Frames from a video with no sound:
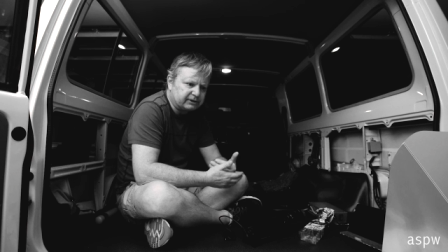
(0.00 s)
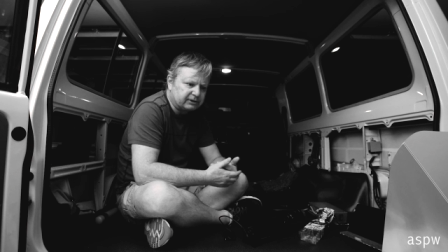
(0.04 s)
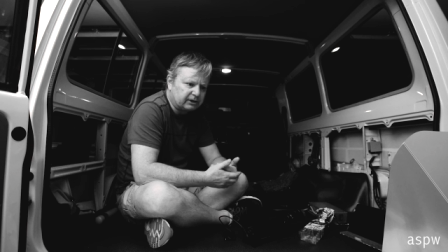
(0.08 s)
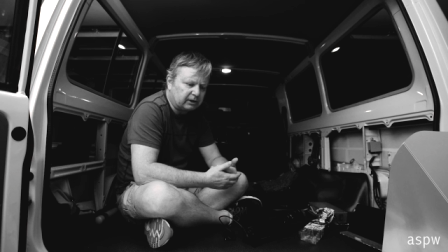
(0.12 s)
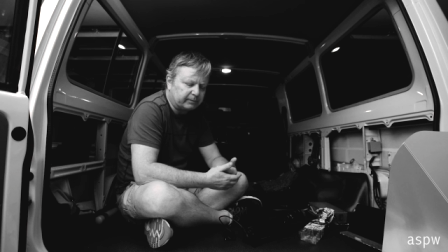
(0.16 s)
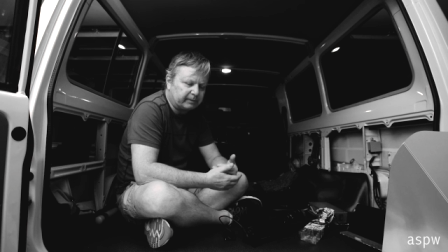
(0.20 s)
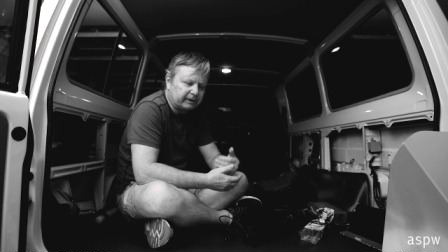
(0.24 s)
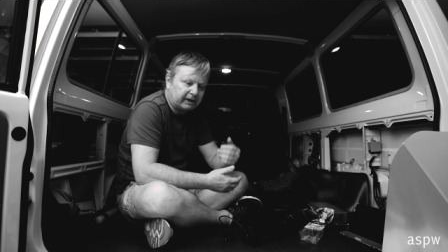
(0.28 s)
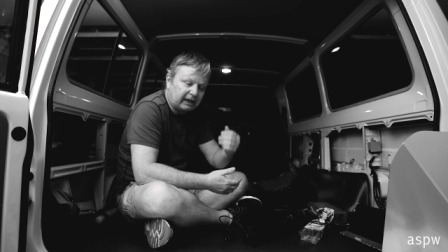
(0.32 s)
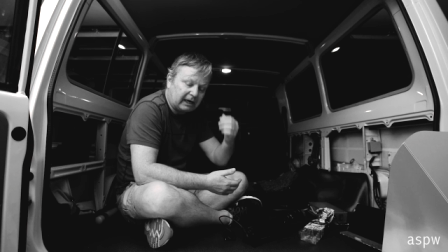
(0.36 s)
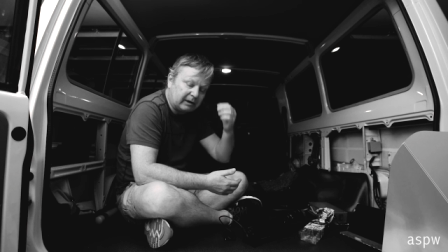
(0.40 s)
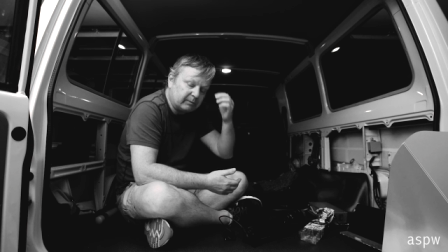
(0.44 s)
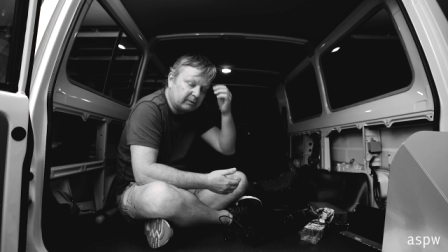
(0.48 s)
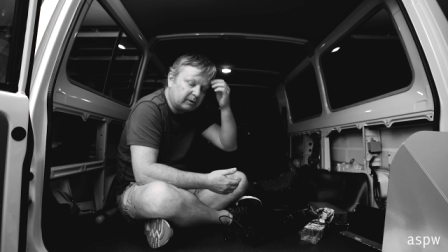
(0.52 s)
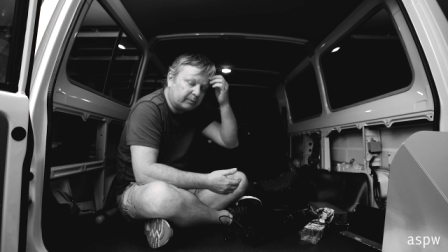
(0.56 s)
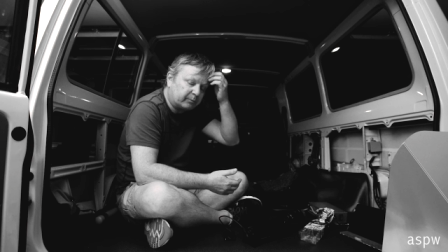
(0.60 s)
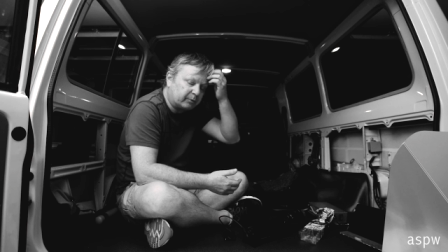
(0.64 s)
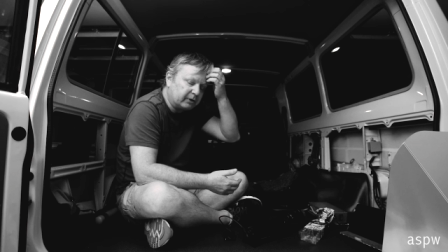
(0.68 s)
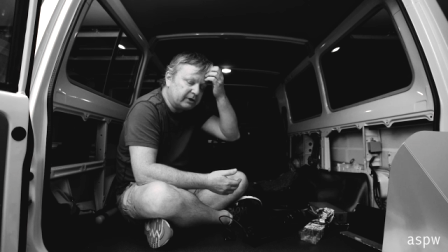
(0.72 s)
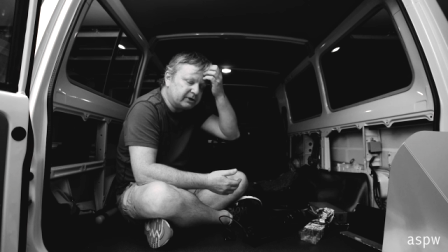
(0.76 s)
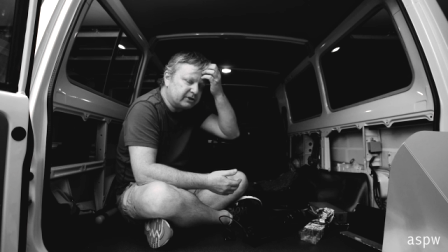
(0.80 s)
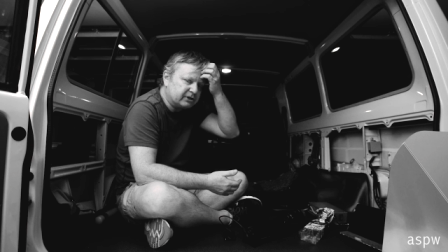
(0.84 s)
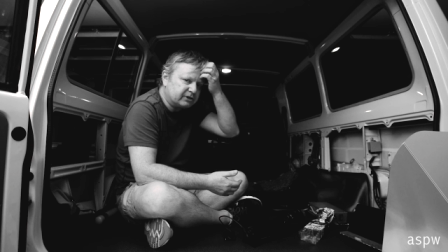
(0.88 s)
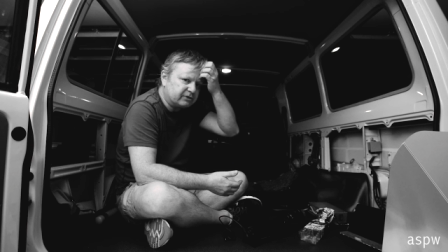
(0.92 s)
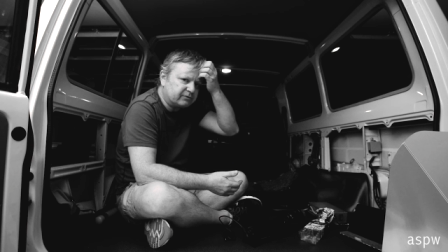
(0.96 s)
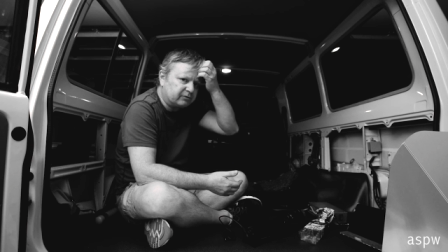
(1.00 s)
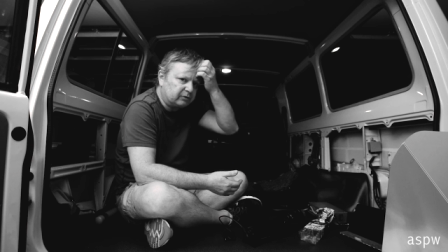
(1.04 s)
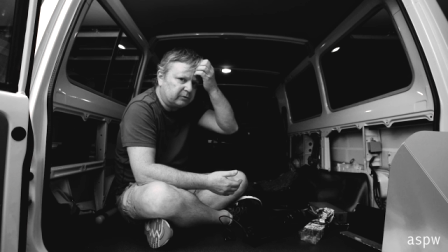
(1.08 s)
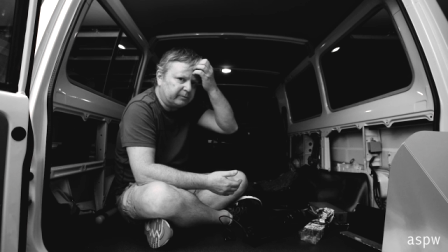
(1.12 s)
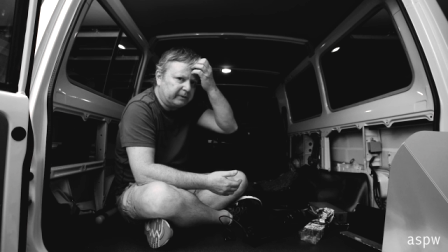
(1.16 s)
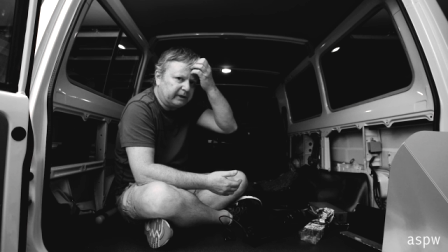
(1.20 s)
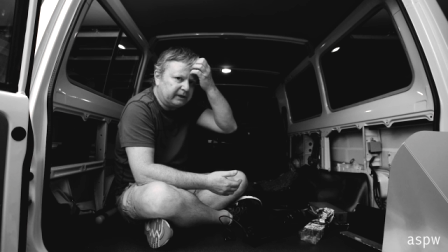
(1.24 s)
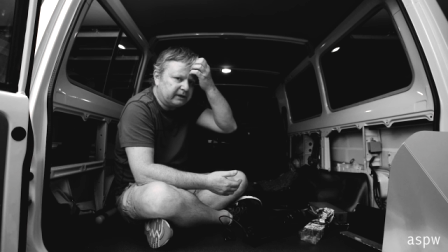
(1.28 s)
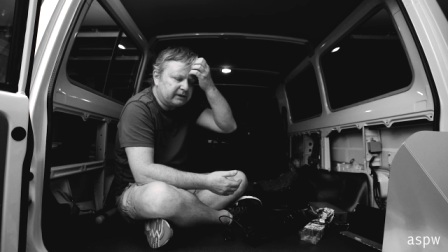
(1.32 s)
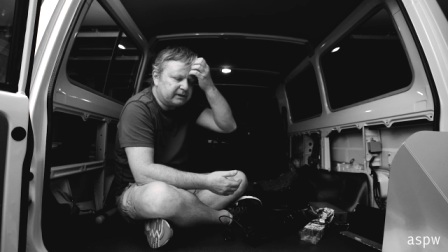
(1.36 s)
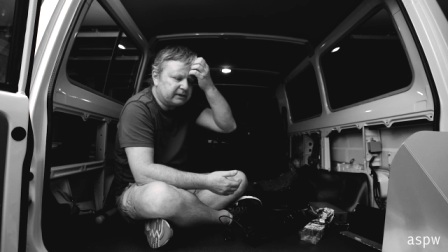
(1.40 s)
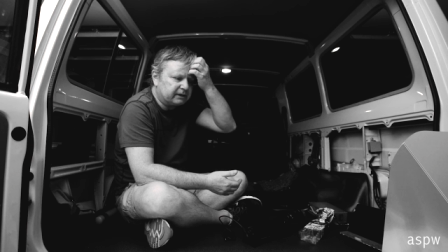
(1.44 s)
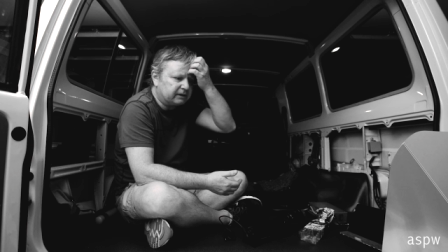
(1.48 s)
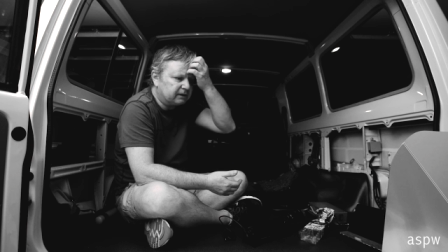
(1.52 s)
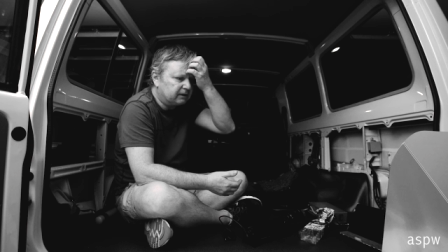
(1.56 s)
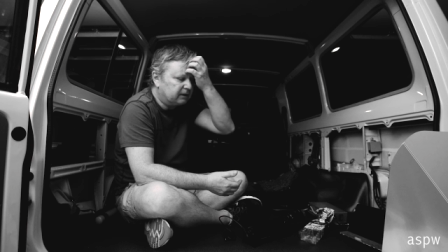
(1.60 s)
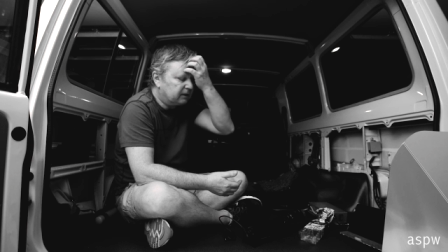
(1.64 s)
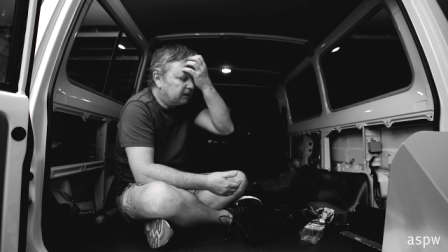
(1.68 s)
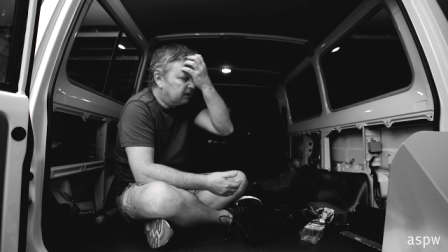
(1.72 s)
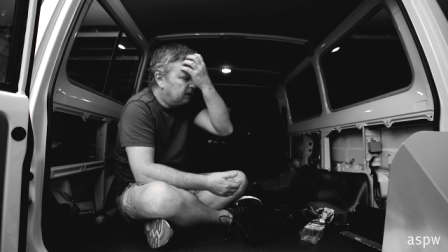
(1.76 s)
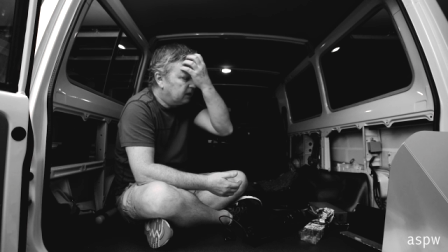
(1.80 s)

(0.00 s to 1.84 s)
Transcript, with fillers: So I became an apprentice film editor.